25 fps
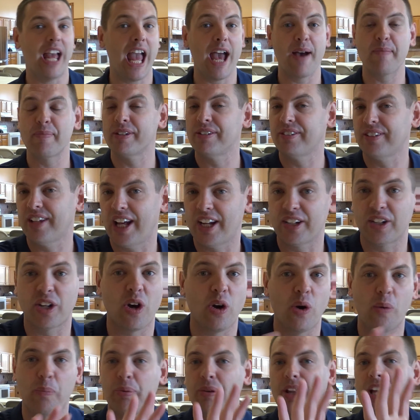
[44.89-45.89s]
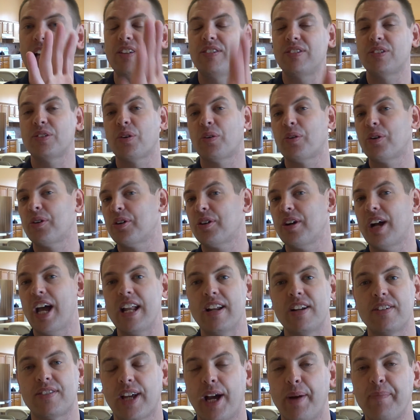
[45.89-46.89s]
Amazon go, place your order ahead
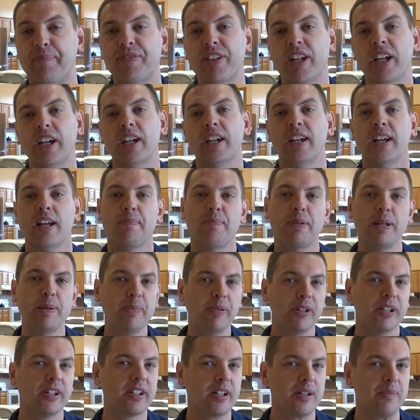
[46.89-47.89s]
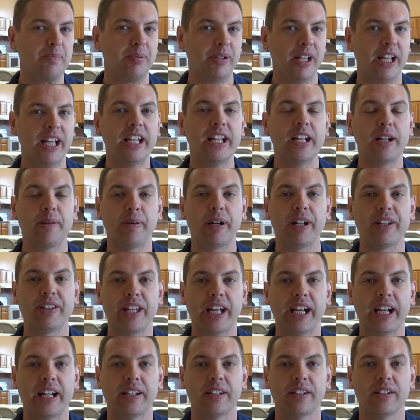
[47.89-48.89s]
of time. People are complaining about
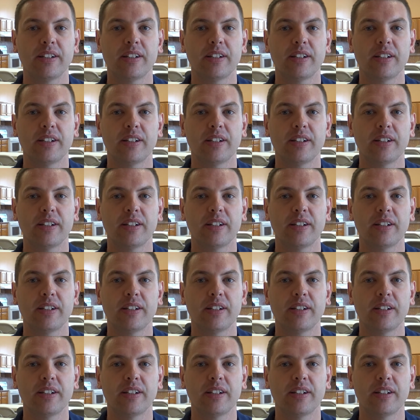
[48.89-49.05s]
that.